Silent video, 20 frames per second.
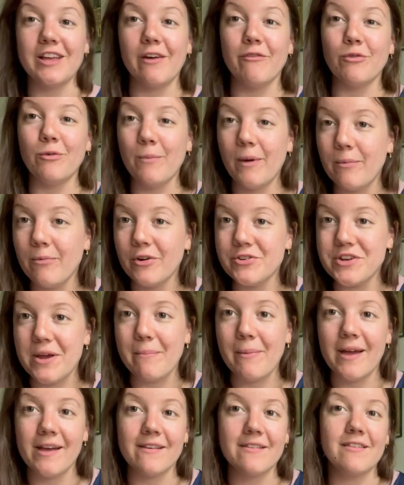have all my project
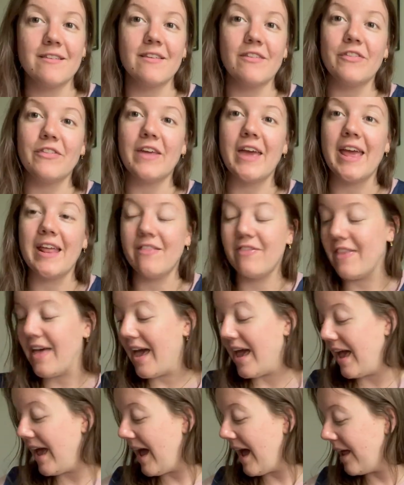bags in
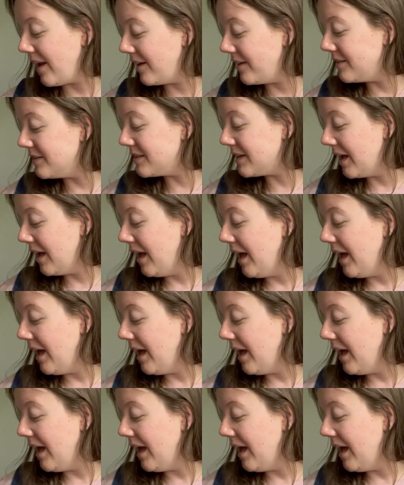there, and